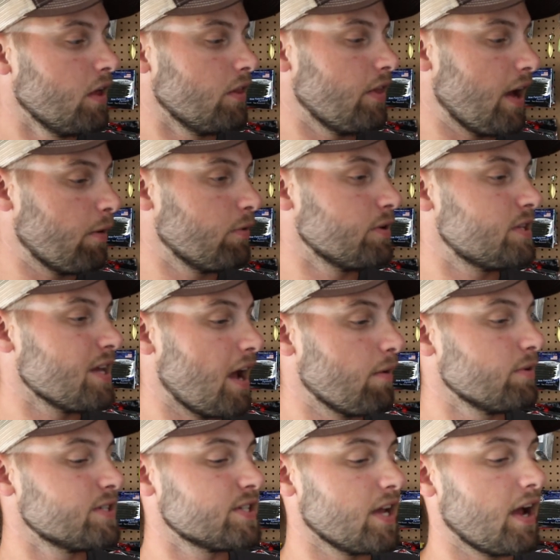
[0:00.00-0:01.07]
I
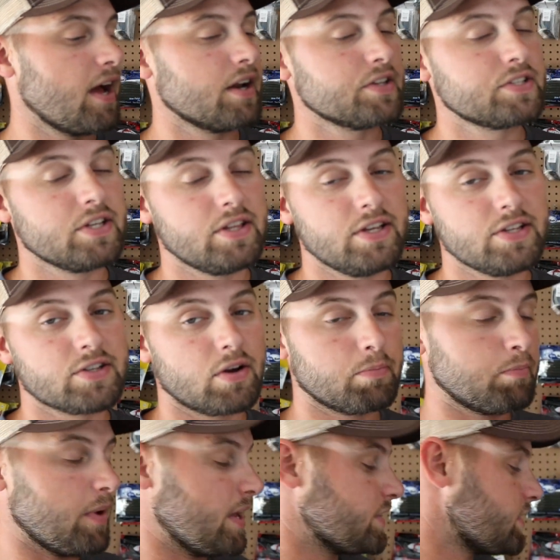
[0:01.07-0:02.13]
would say honestly, these are
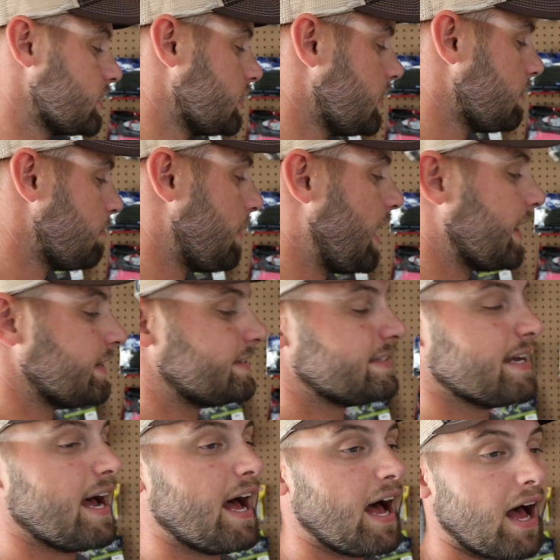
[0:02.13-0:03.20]
basically my
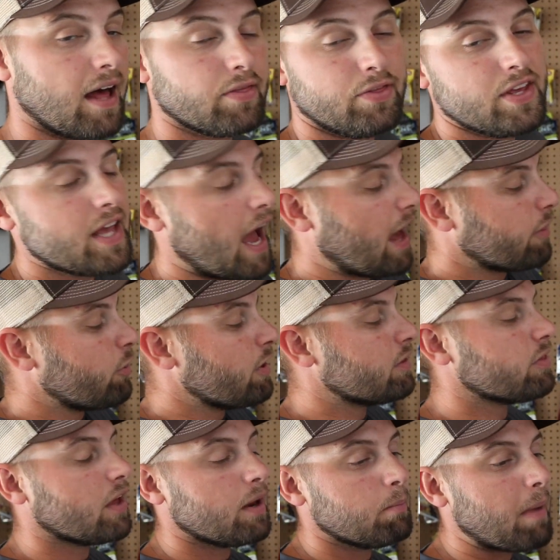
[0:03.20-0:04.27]
top. I
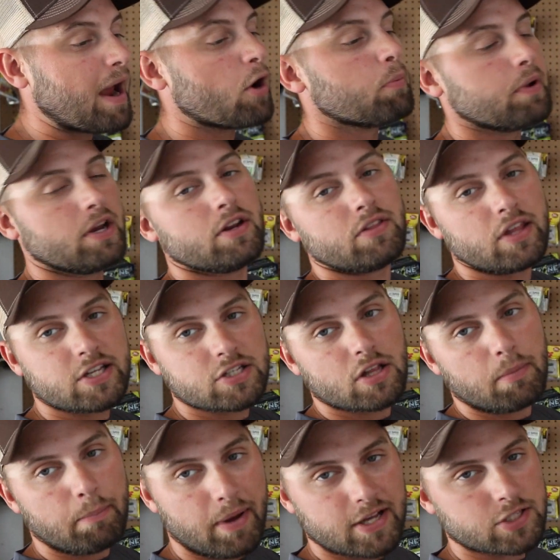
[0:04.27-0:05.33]
think, in my opinion, these are
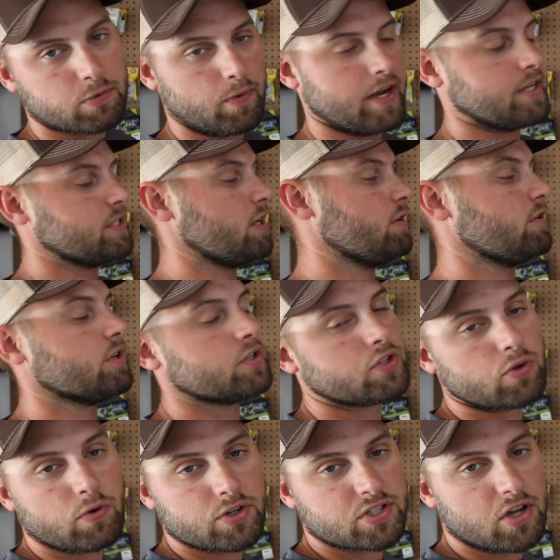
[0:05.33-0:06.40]
the best ways that you can
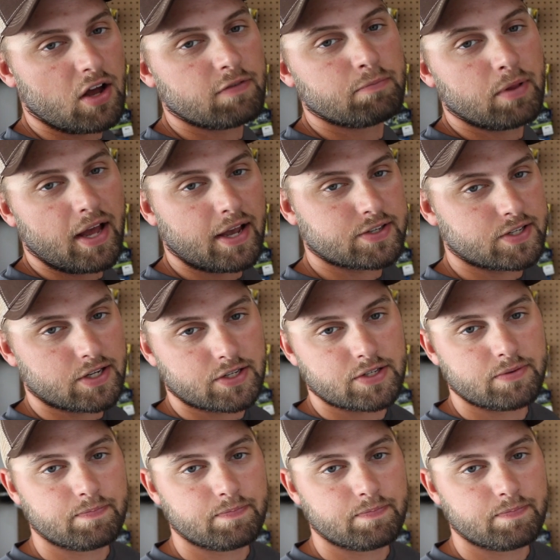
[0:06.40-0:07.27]
store soft plastics.